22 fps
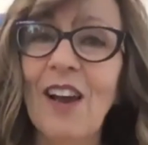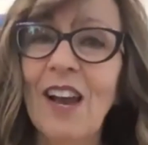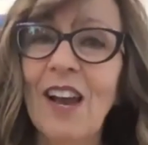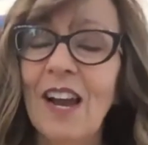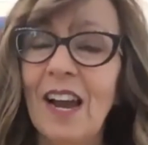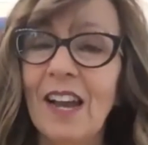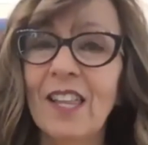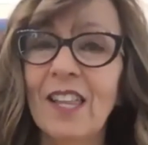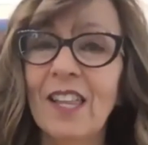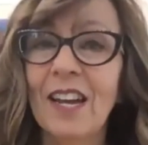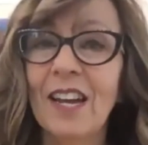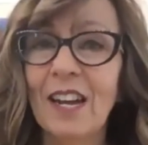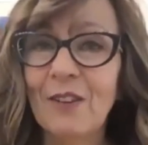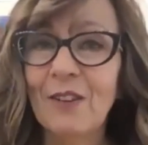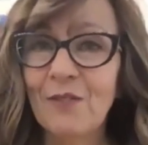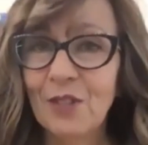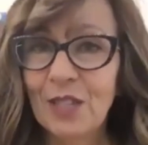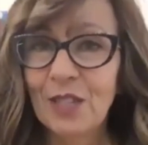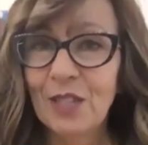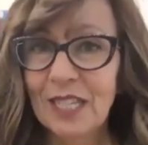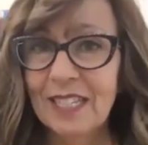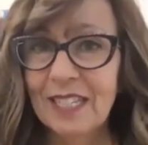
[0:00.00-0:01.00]
I thought I
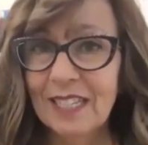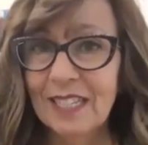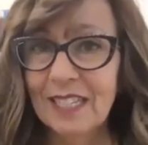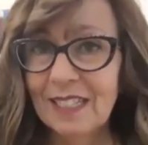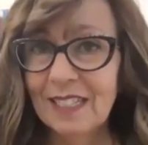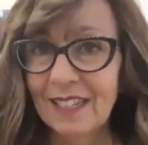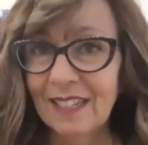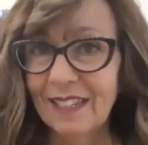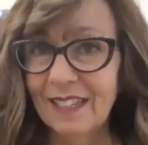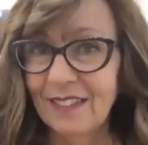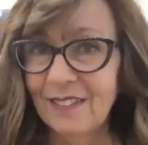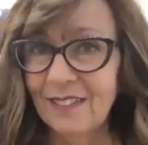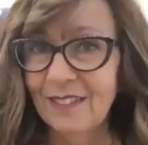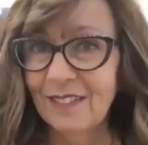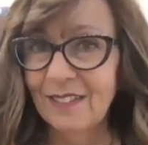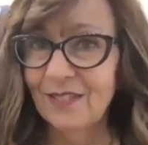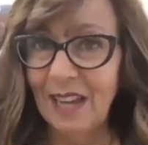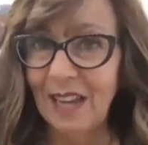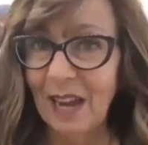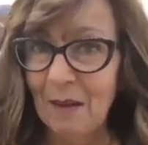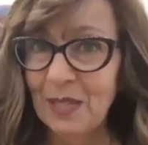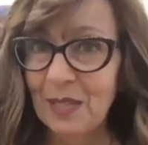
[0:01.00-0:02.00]
really need to
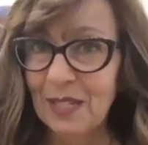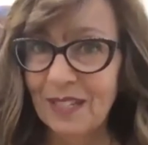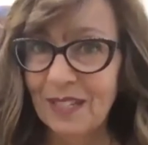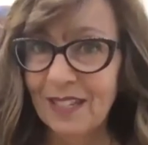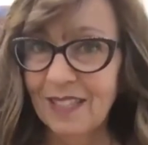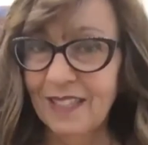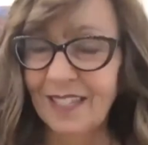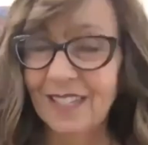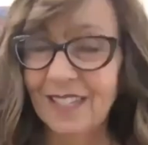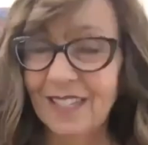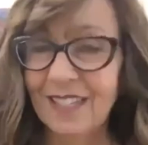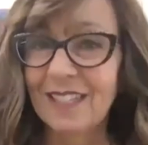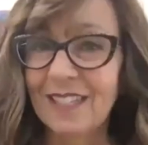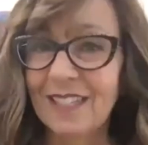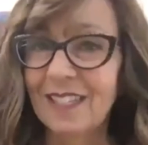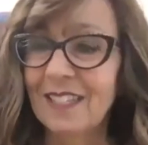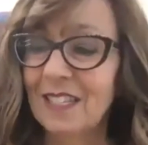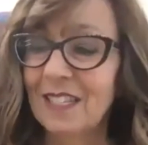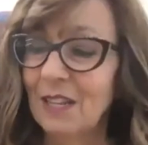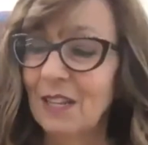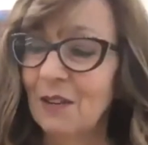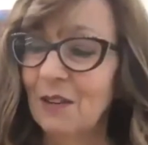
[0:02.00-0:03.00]
tap into this and
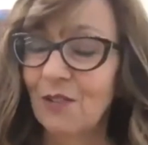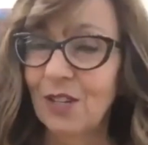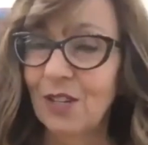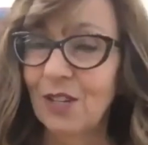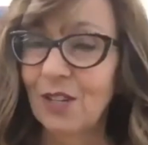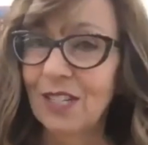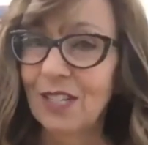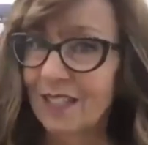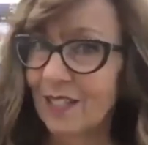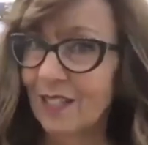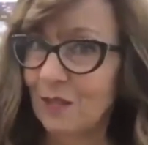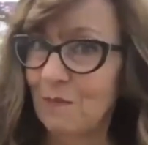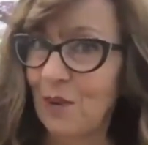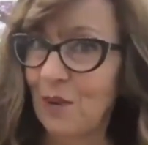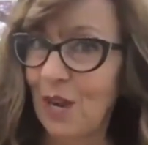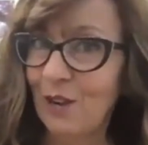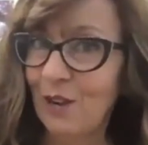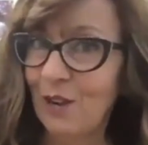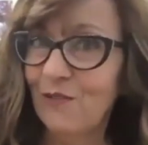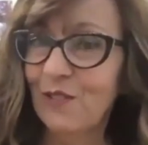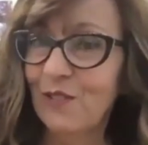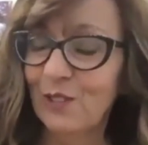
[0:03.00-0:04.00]
see what is this
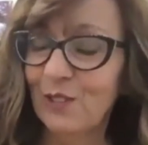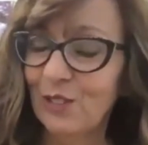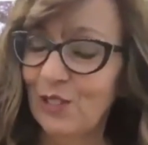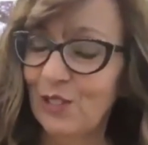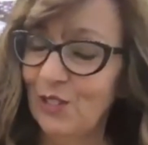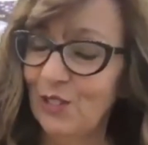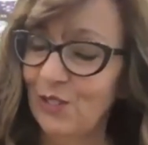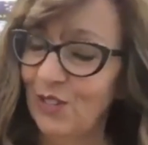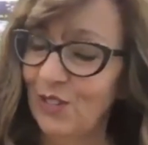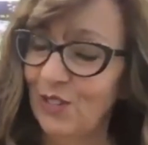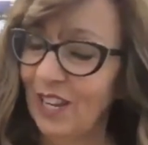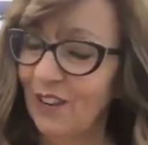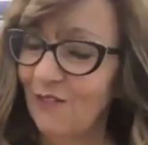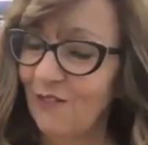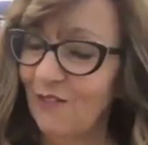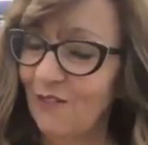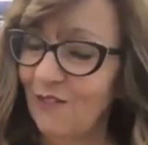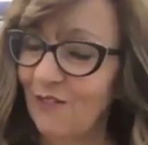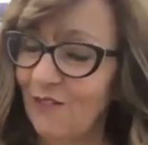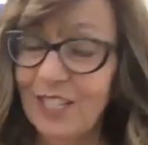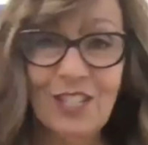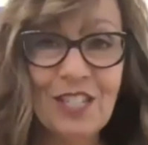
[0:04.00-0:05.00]
biofield tuning? What
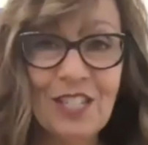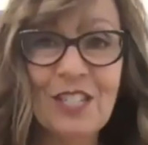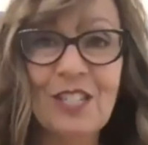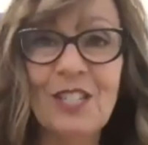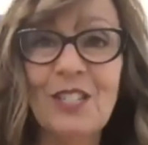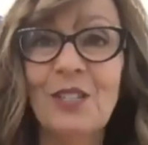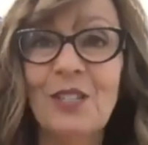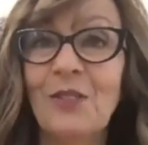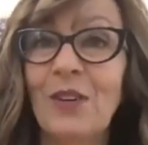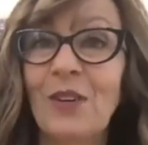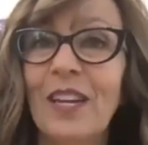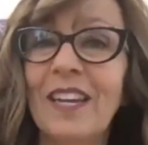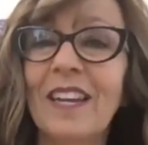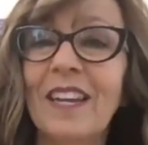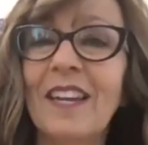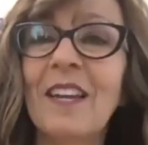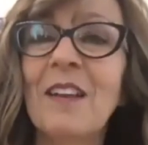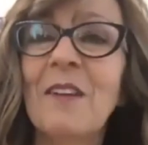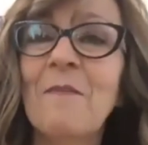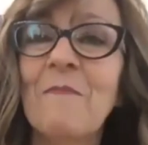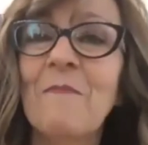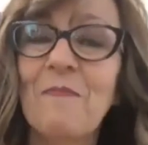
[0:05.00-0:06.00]
is she doing?
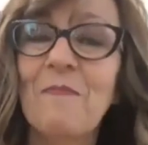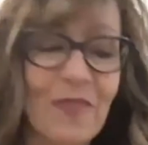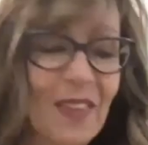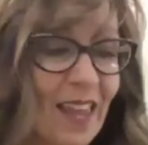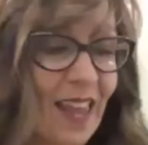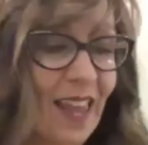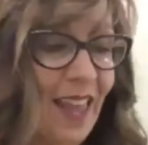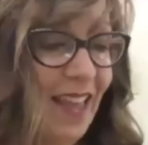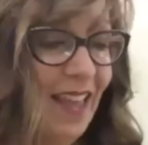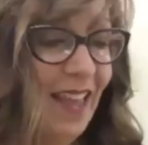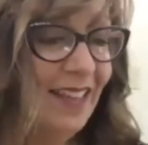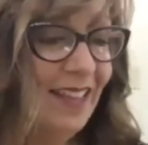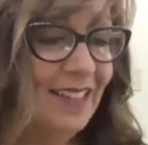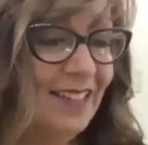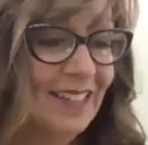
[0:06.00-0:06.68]
and